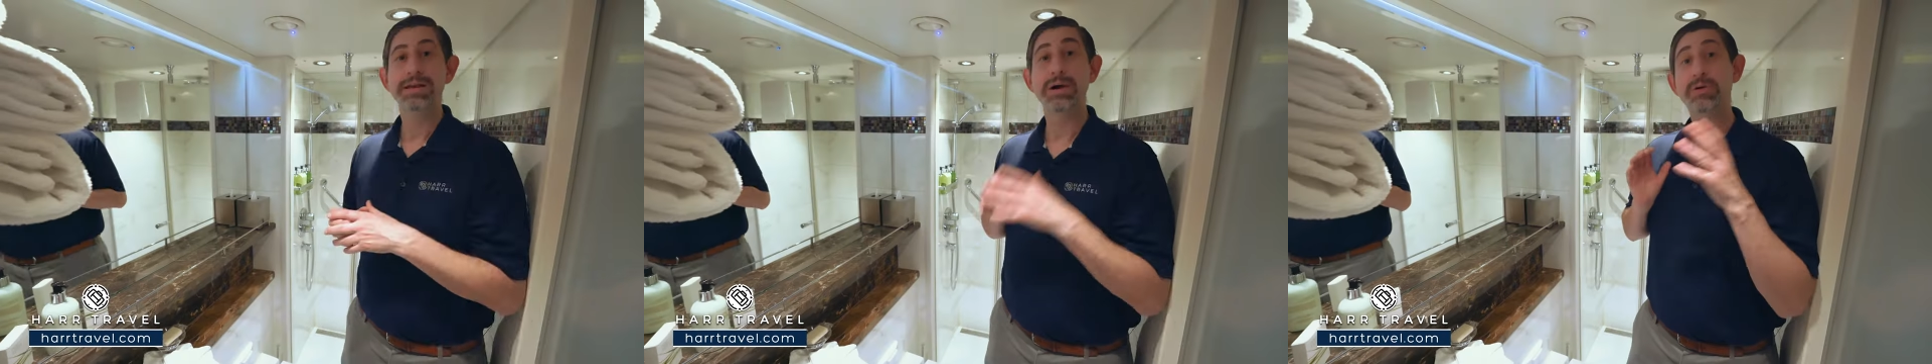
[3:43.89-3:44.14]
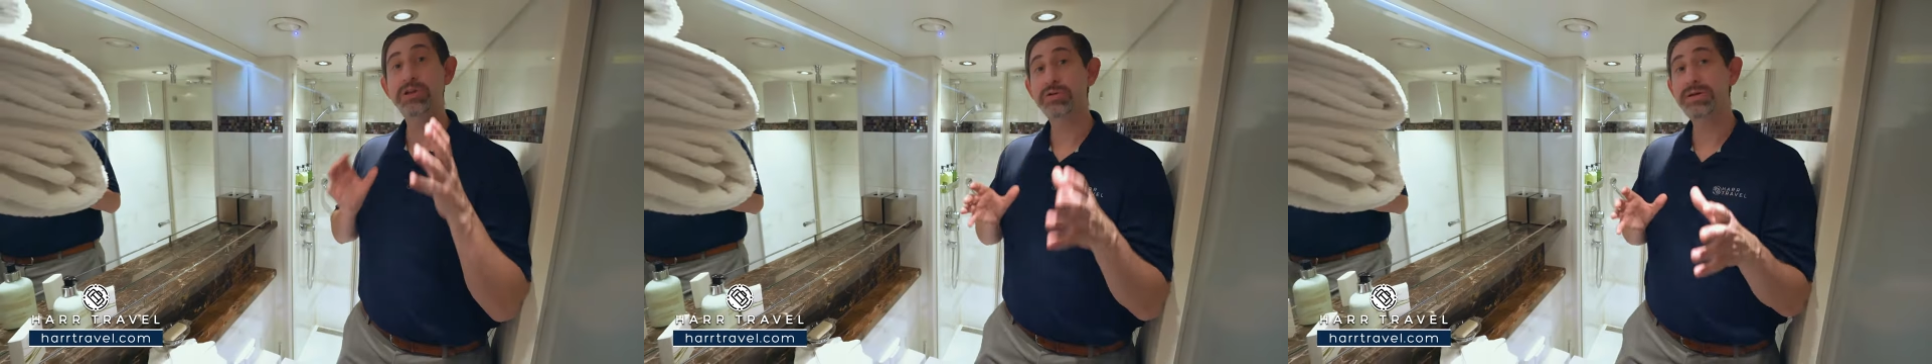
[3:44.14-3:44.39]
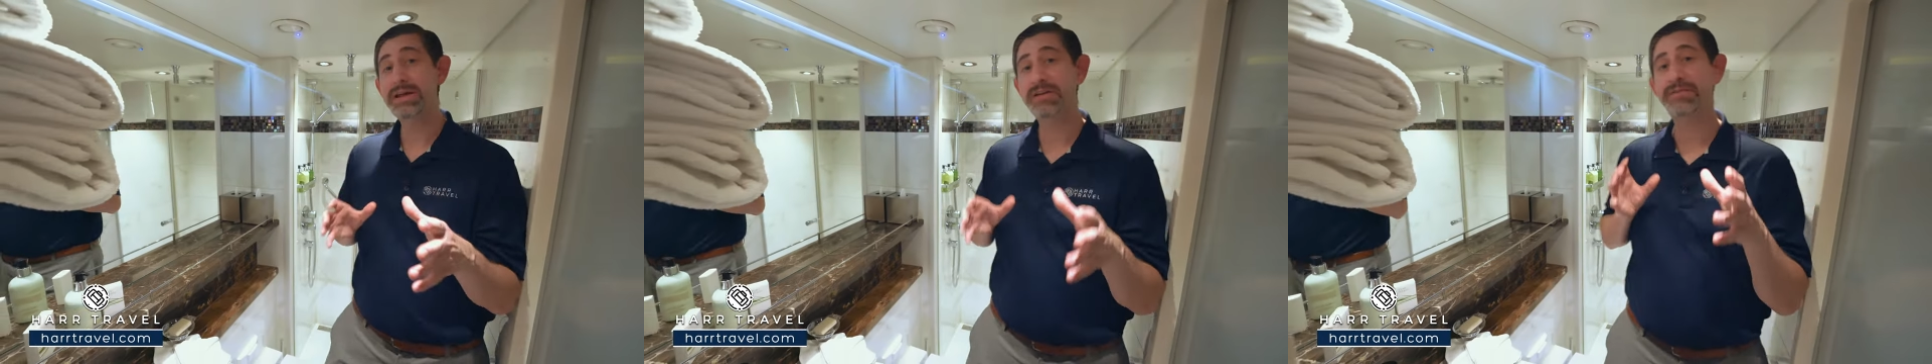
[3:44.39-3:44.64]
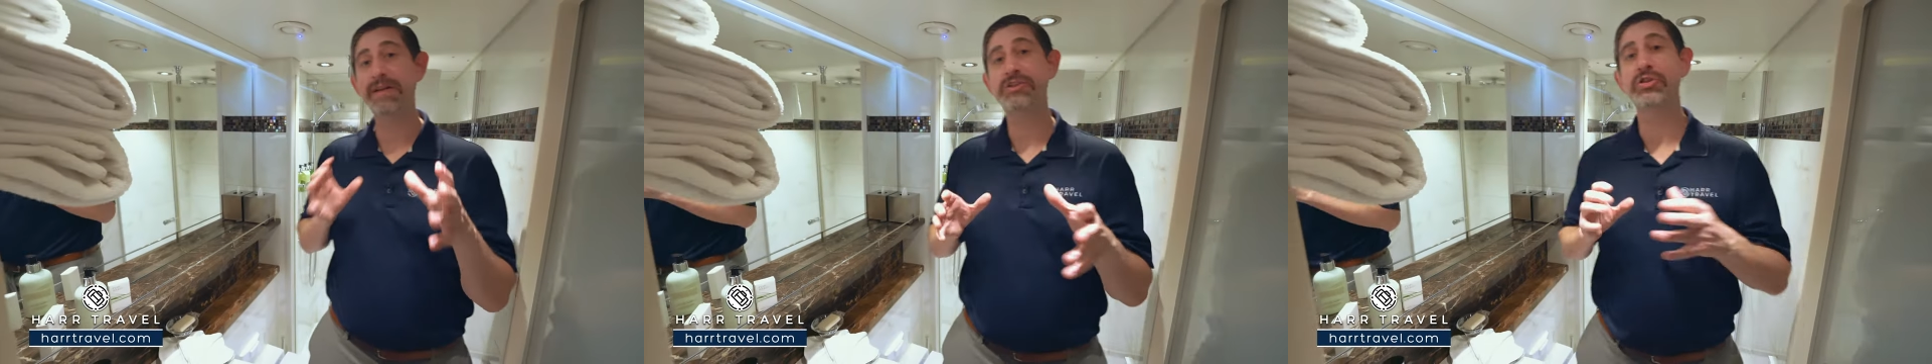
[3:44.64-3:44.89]
Now, a
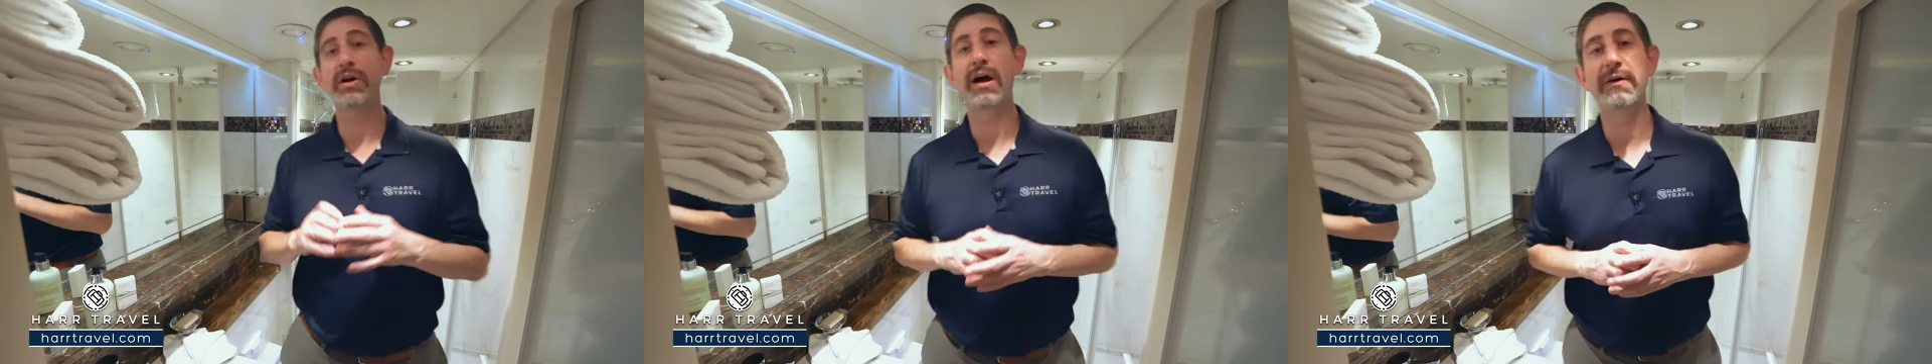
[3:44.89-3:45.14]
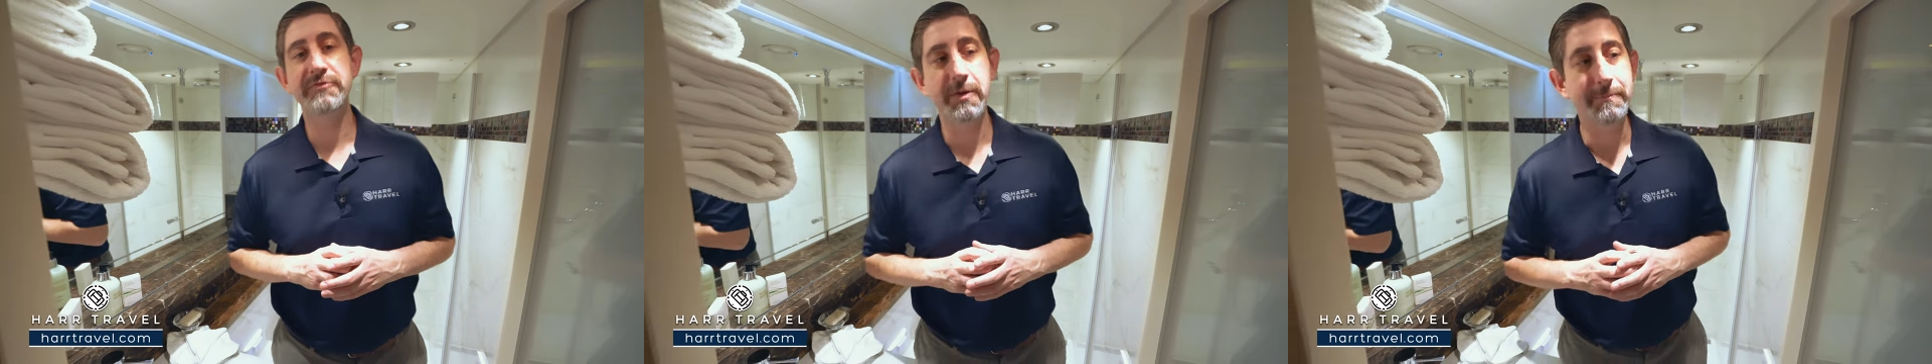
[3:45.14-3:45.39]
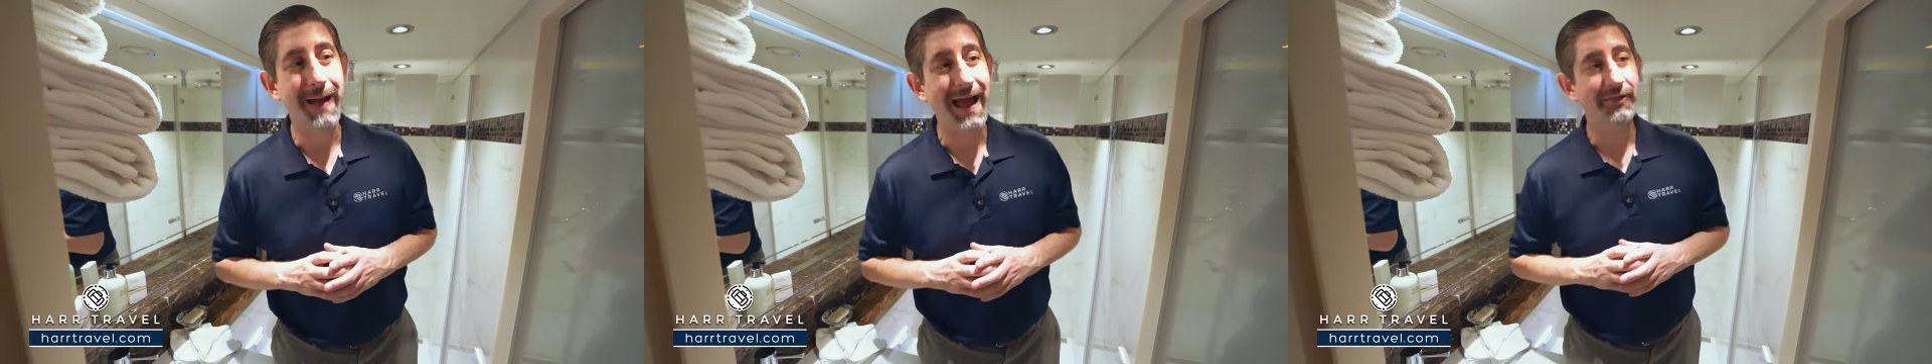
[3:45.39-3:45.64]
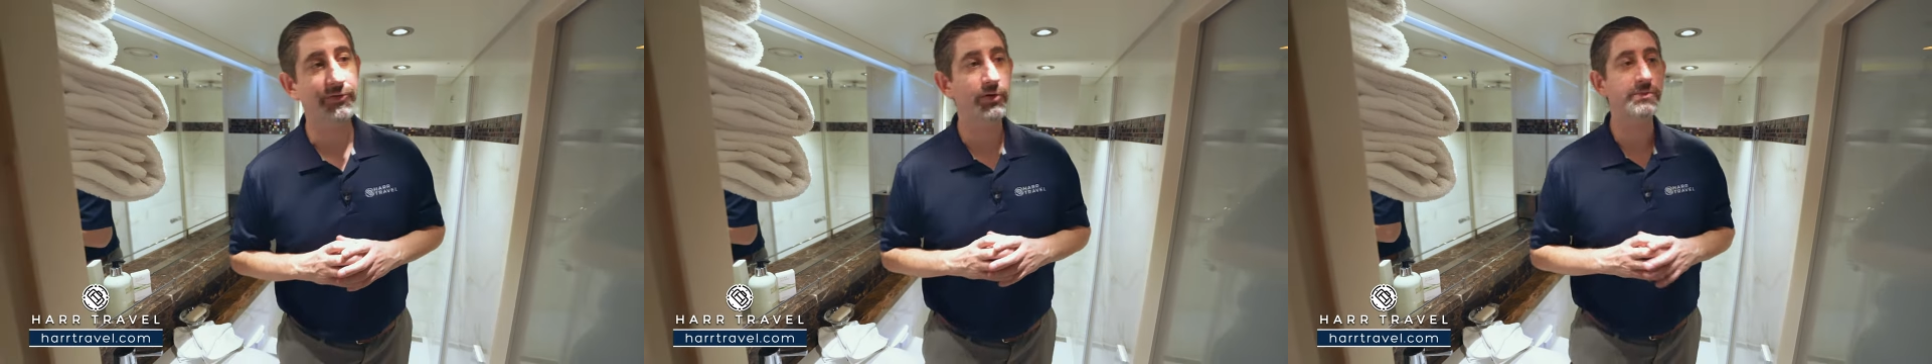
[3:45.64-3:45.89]
unique feature of the
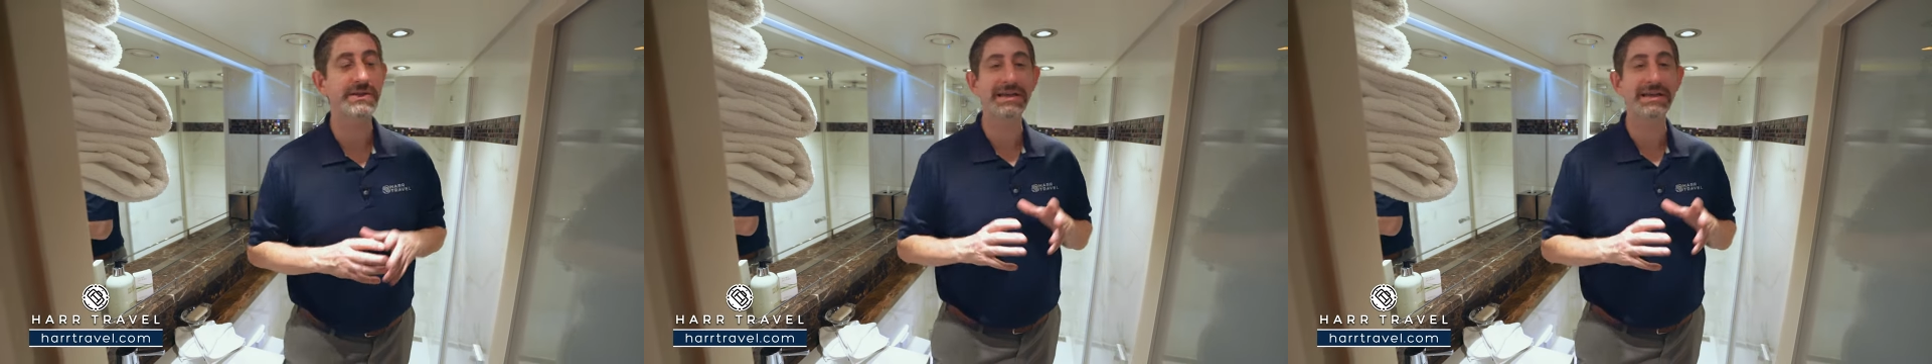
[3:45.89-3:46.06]
bathrooms